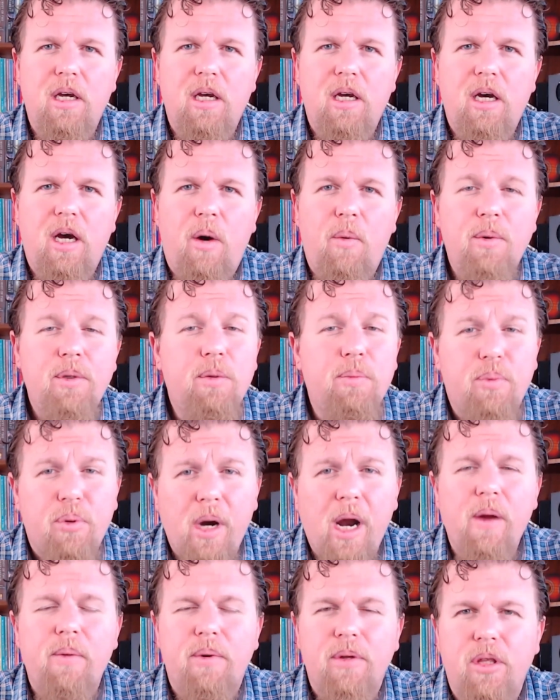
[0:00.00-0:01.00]
I want to
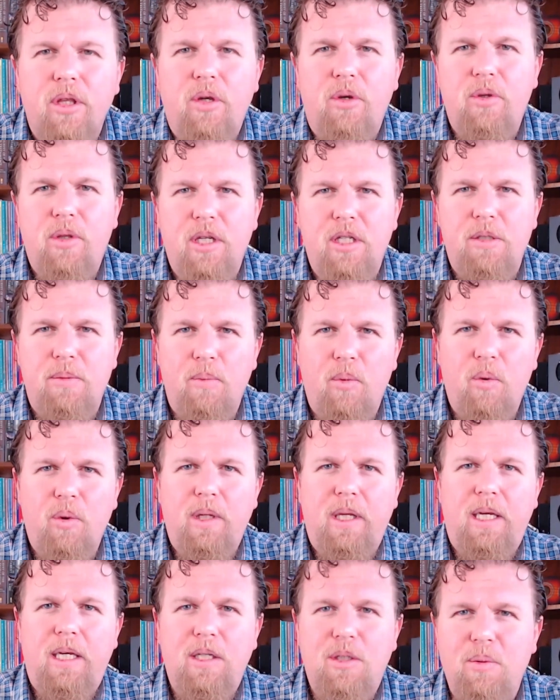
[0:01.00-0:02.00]
pray with you this
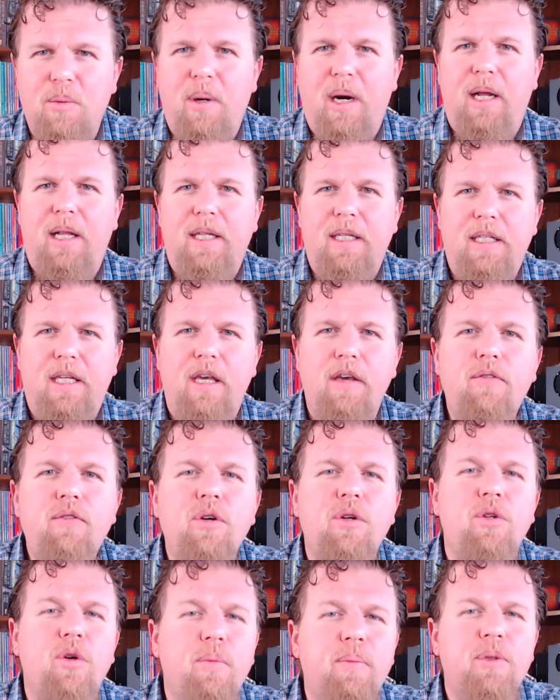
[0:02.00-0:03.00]
morning as well and give you
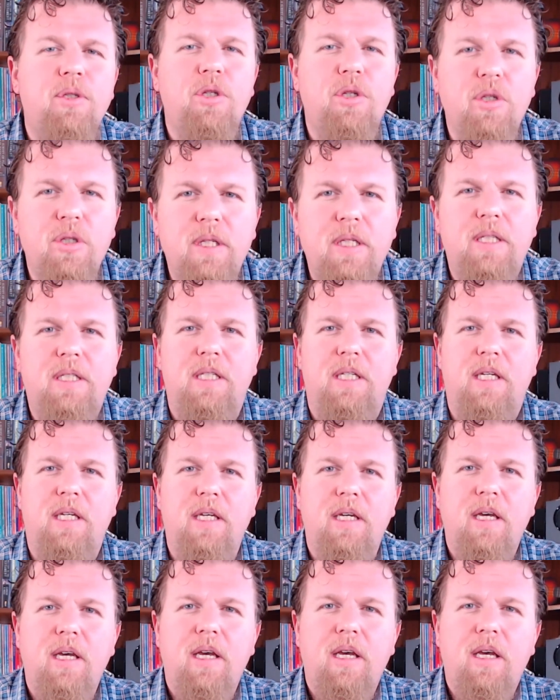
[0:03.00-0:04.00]
an opportunity
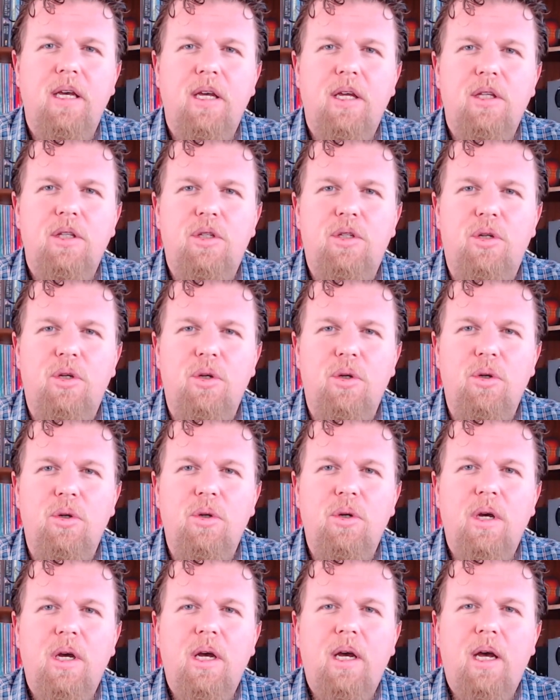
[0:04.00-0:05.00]
to
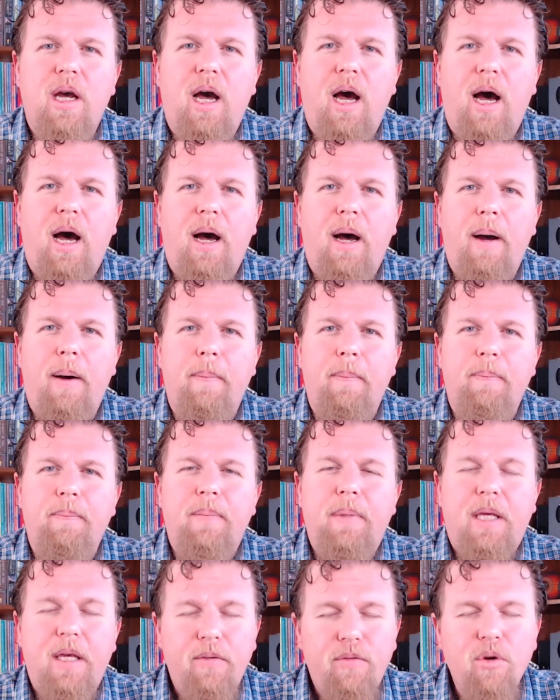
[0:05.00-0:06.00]
um,
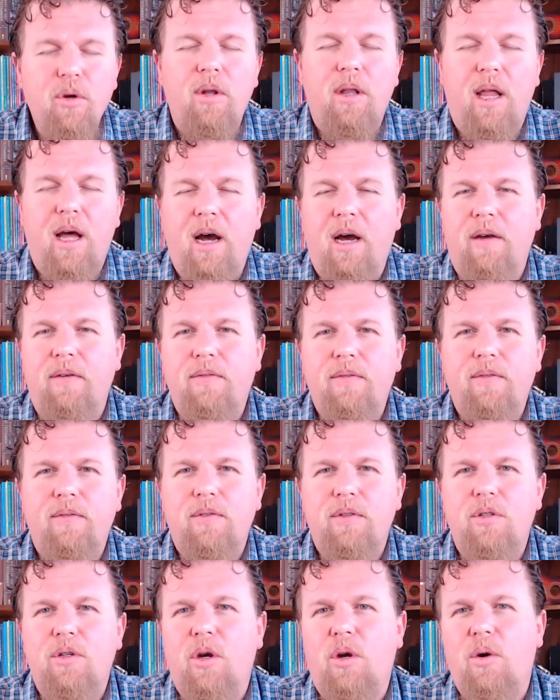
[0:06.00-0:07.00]
give your life
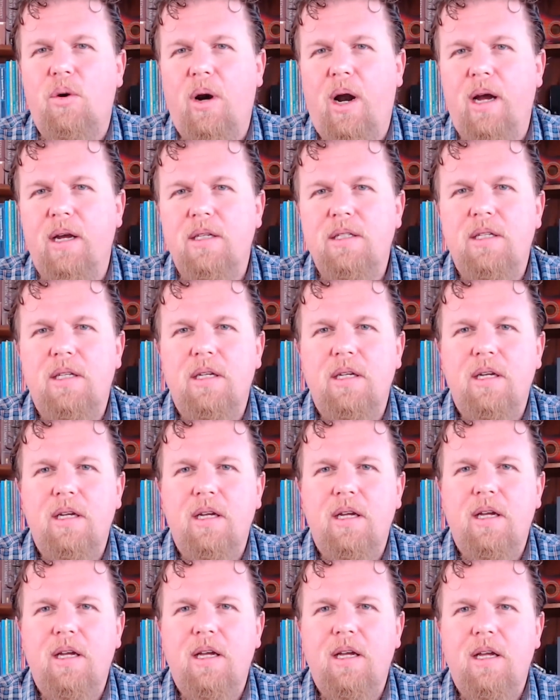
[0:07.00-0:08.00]
to Christ.
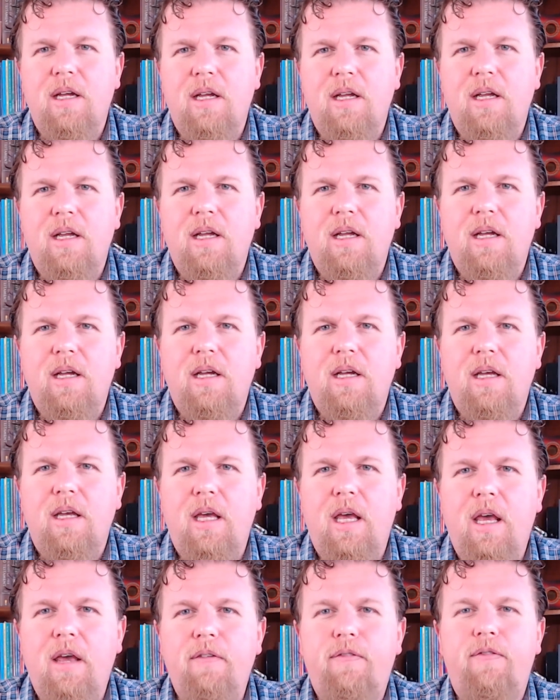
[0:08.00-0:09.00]

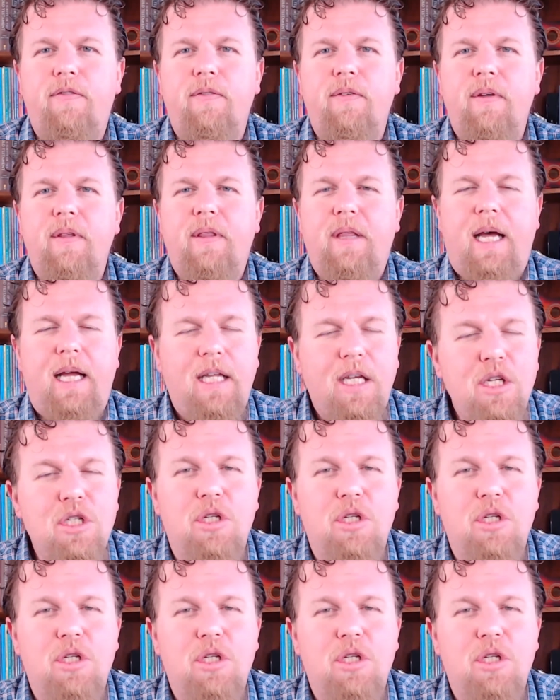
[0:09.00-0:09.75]
If that is